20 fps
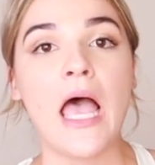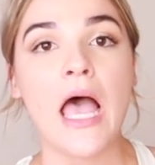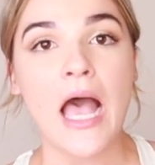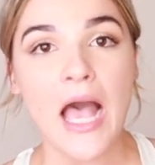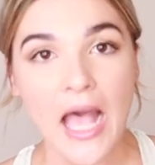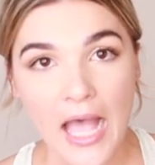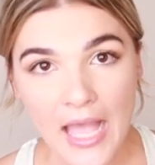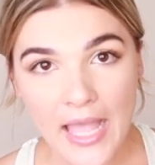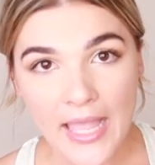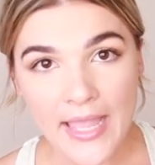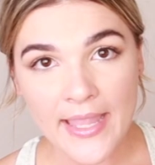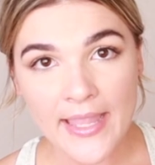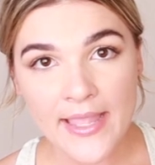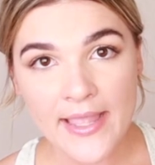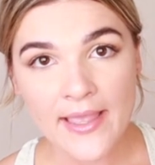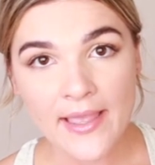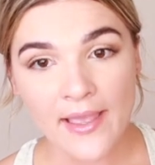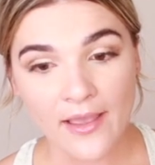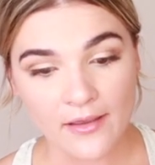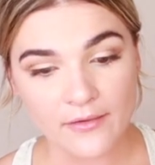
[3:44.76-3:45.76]

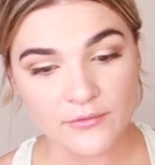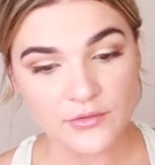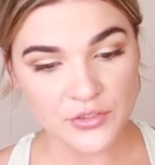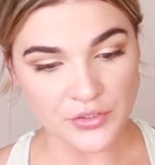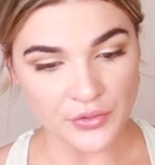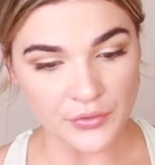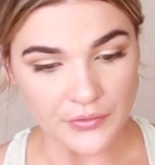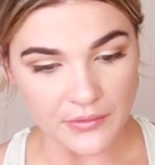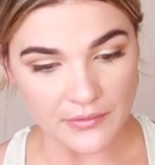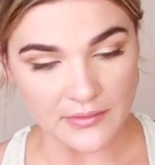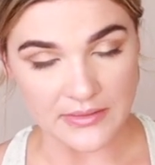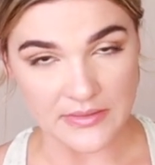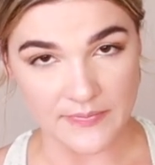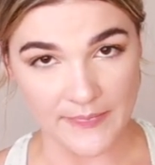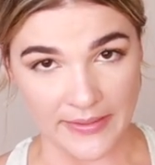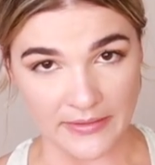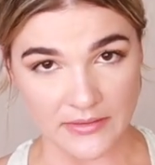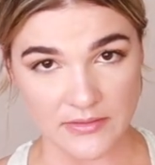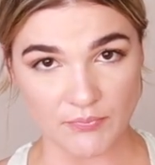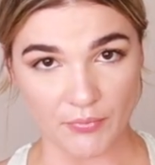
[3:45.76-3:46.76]
I have shown you these
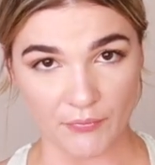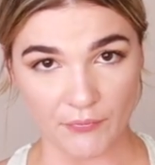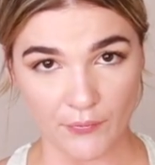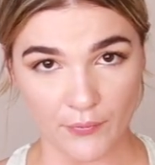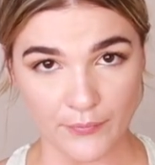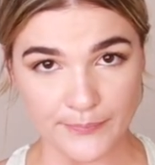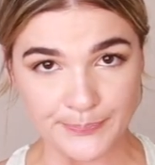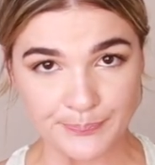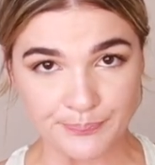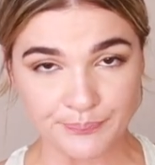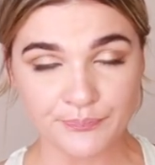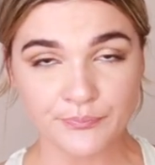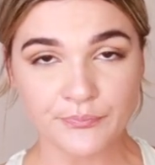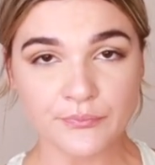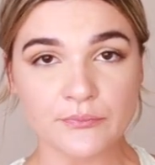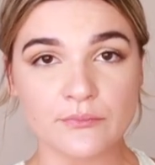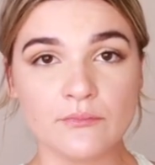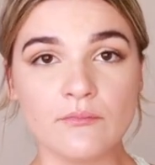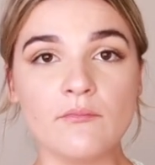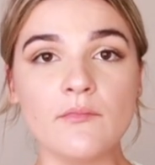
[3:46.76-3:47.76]
pants before.
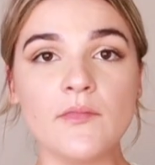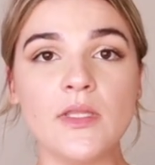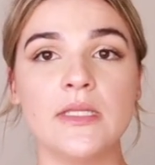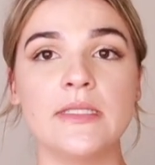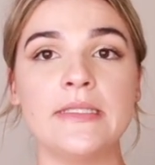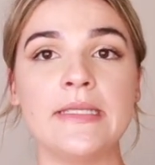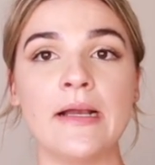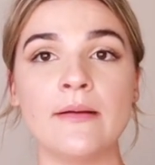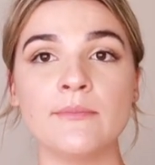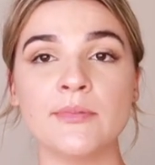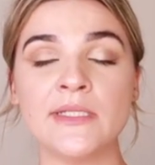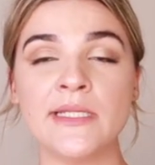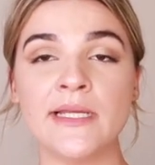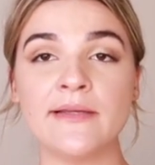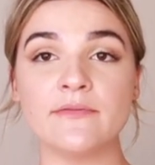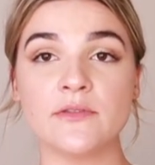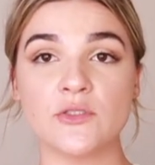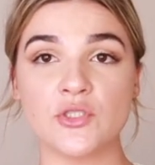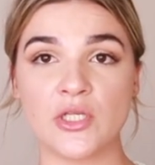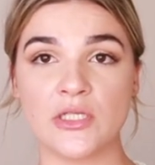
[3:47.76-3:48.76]
Now I'm gonna
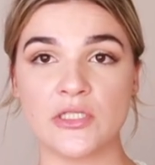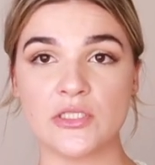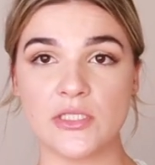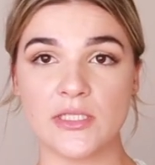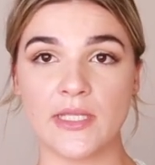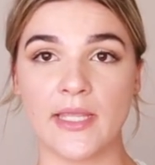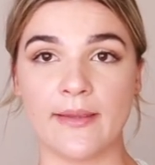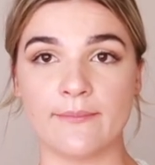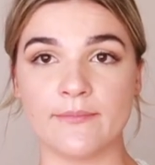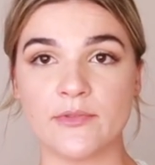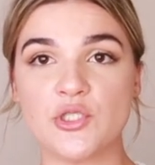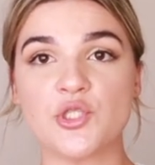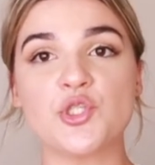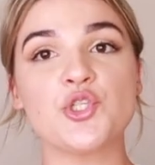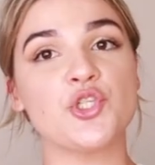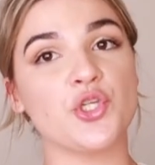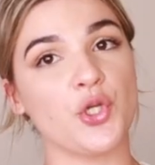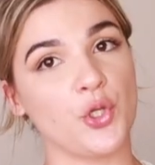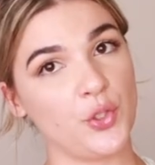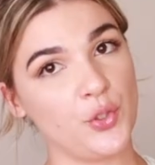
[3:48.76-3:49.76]
have to change the camera to
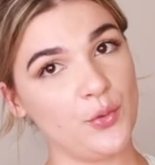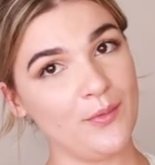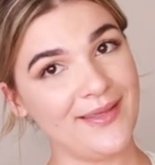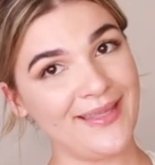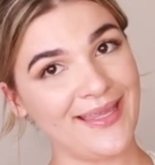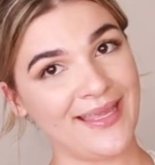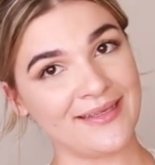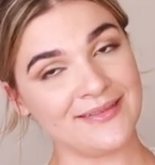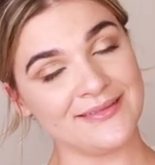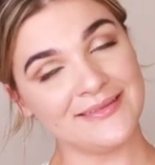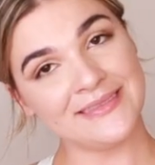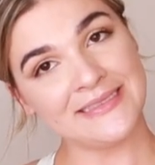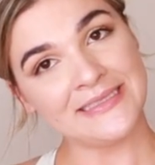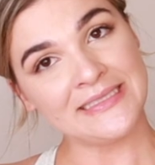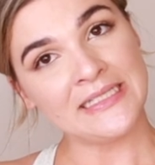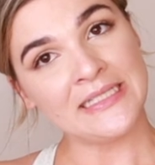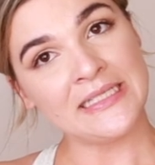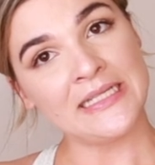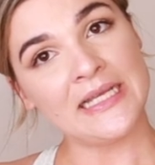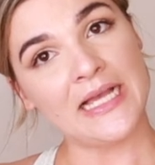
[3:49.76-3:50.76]
show you again.
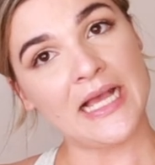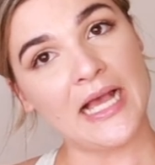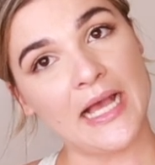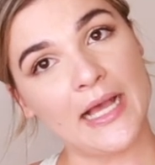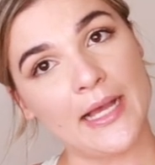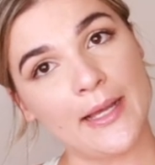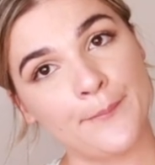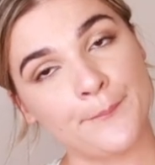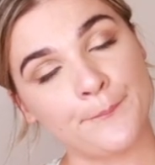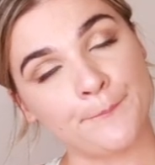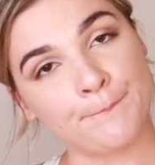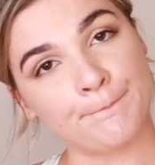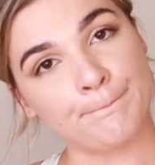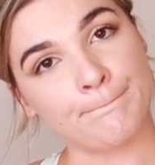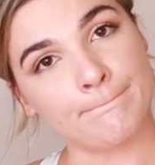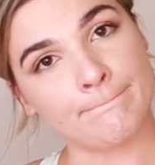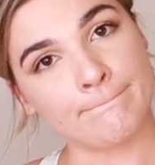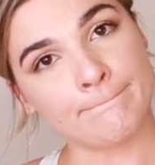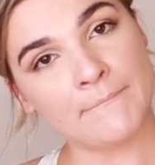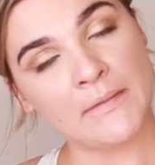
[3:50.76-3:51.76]

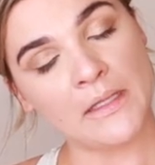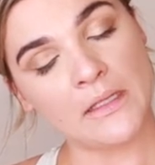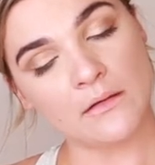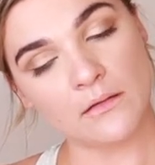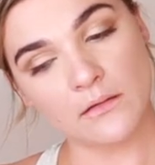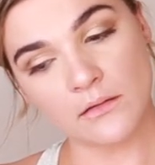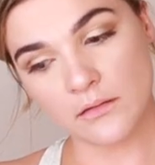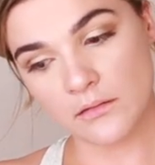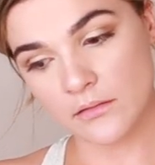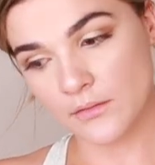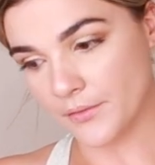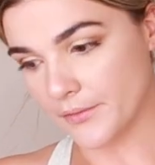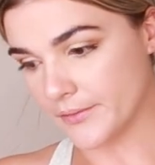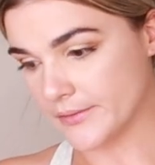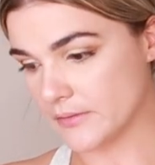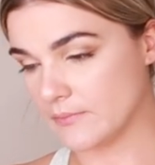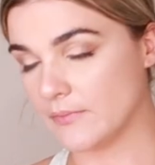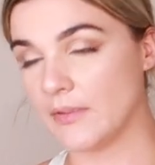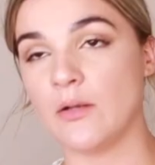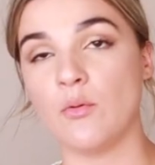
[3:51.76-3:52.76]
Oh gosh,
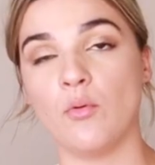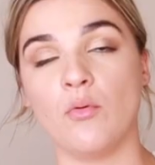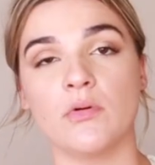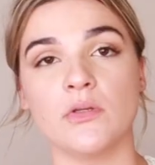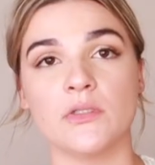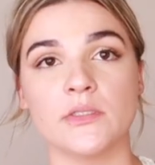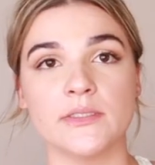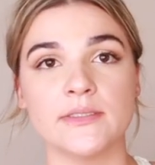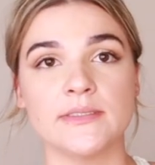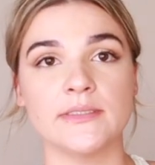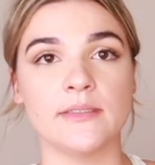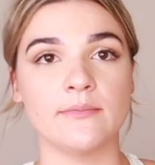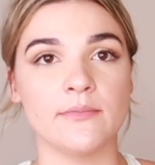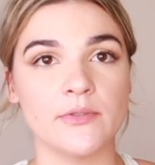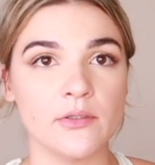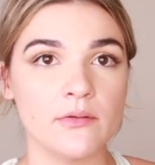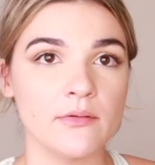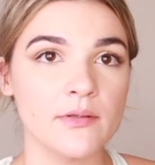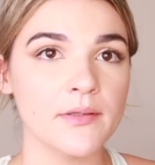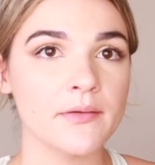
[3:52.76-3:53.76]
I'm unorganized, let
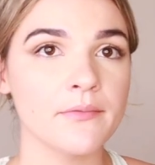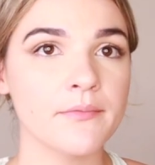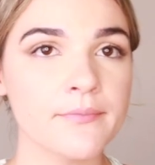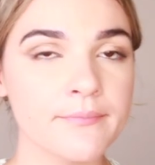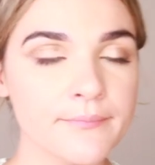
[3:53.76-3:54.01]
me do that.